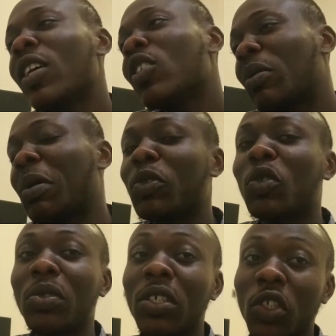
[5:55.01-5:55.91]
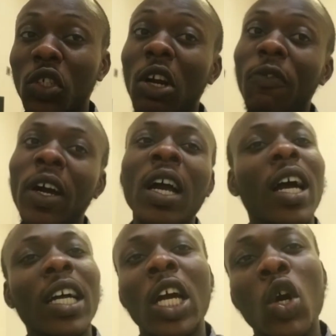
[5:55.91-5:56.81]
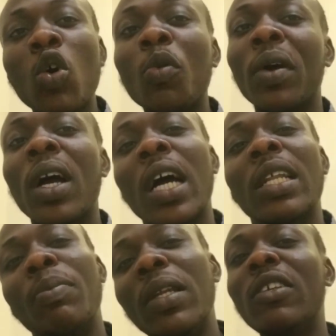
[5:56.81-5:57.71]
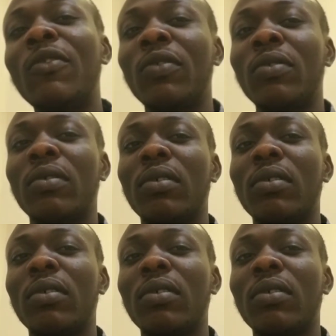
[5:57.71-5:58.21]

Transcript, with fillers: So I'm happy to be a radiographer, and I hope and I believe